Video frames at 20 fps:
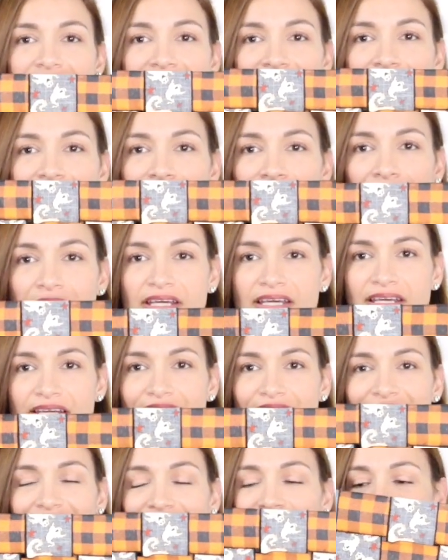is
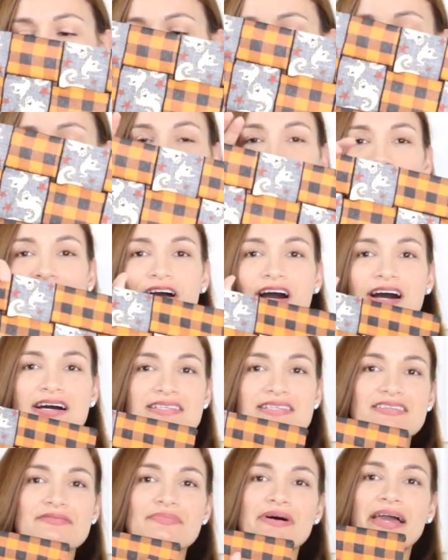complete. It looks really
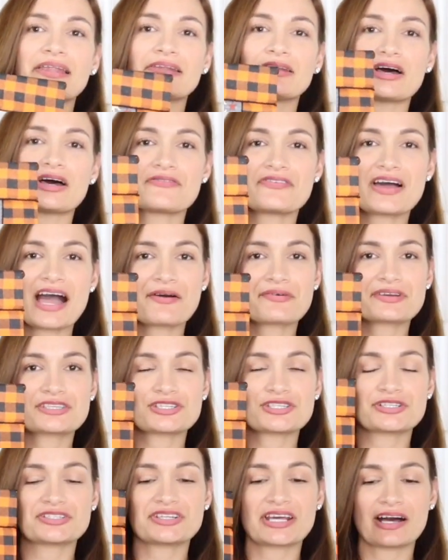awesome. I love how it
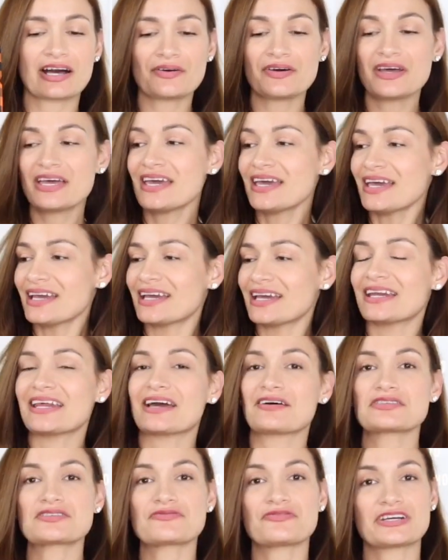turned out. And
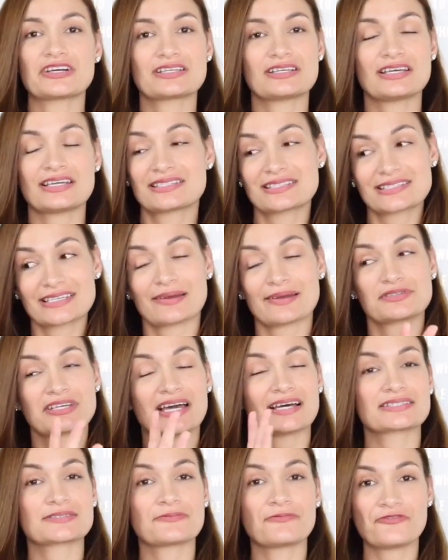now it's fun. It's time to
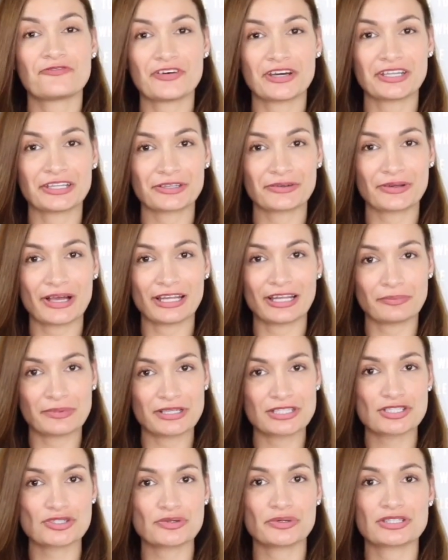add some fun little
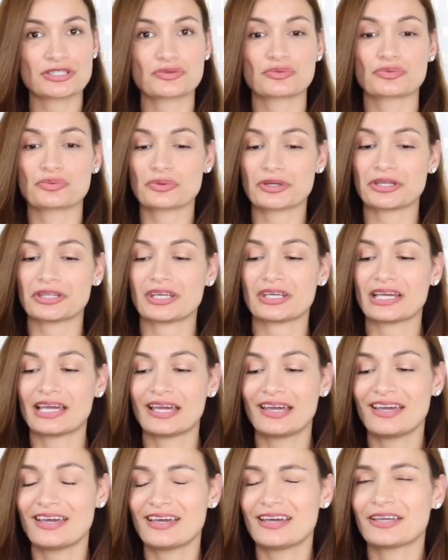elements to it to really,
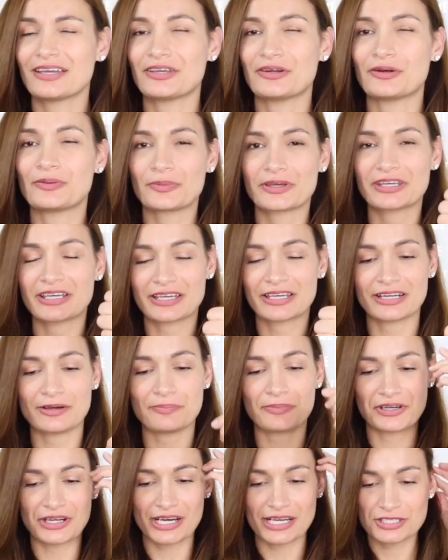you know, kick it
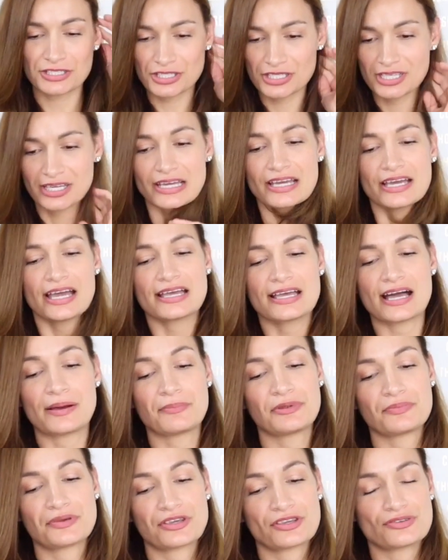up a notch. I'm
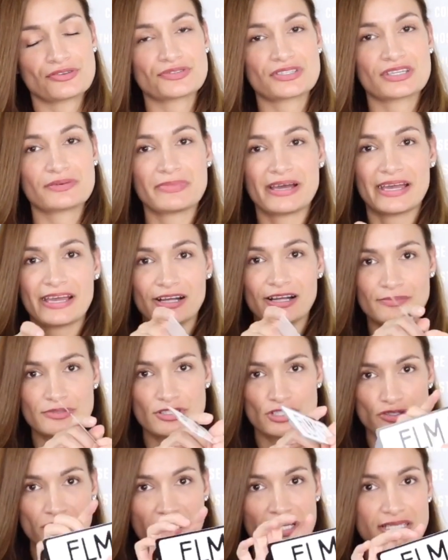going to be using my Elm
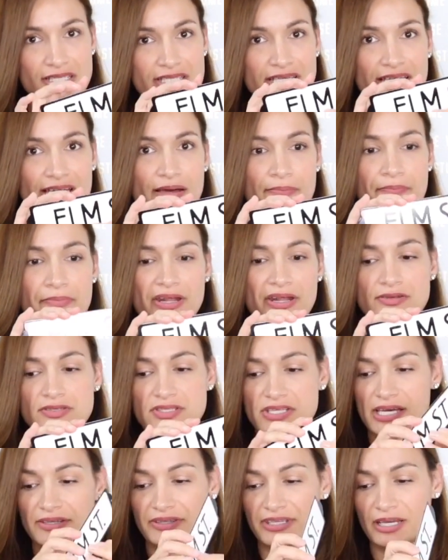St metal
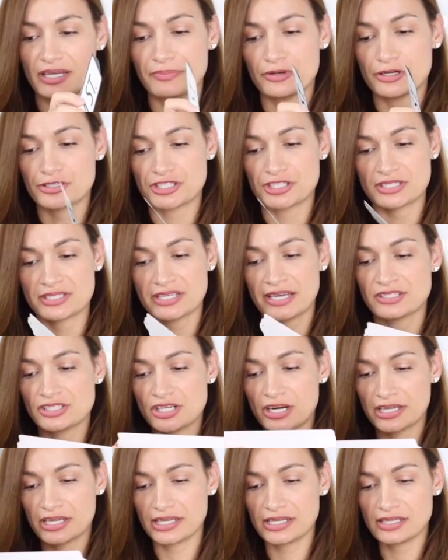sign that I purchased at
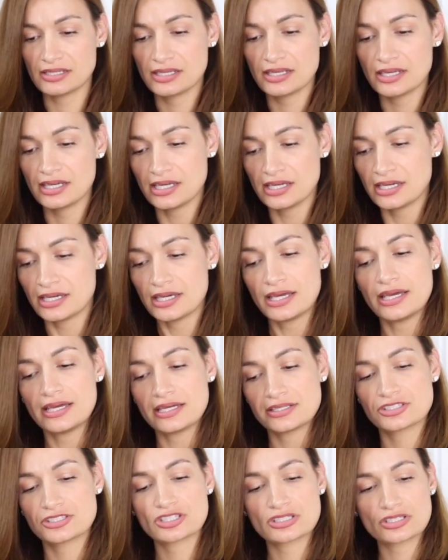Target
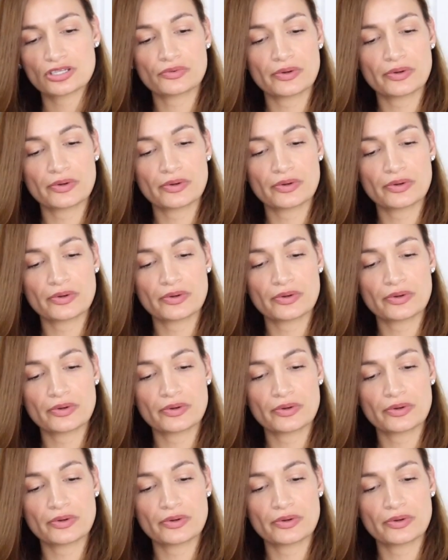and just